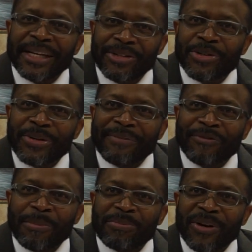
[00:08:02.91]
Can you do that
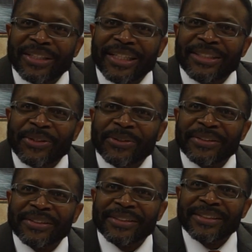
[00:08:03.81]
for me, Brother Keija?
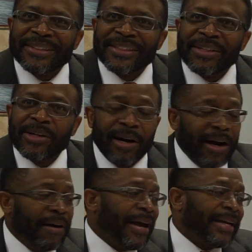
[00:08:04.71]
Yes, sir.
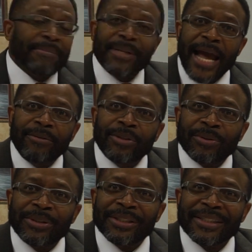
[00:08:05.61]
All right, I'm counting
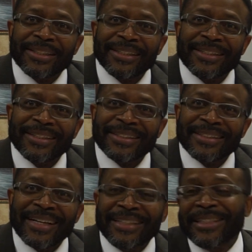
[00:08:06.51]
on you.
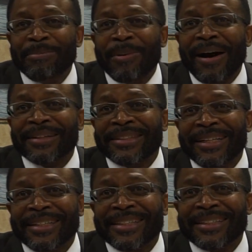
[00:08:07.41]
I need to borrow,
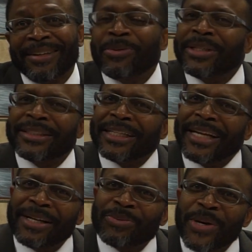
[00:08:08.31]
uh, when,
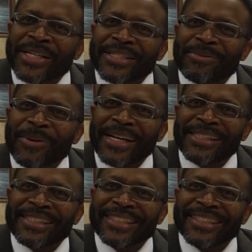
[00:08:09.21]
today is Wednesday,
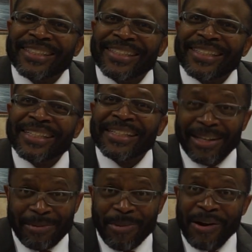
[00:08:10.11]
right? Yes, sir.
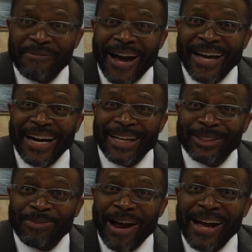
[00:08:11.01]
Can I borrow
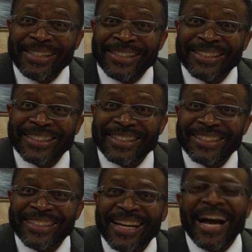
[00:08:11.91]
$5 Friday? Yes, sir.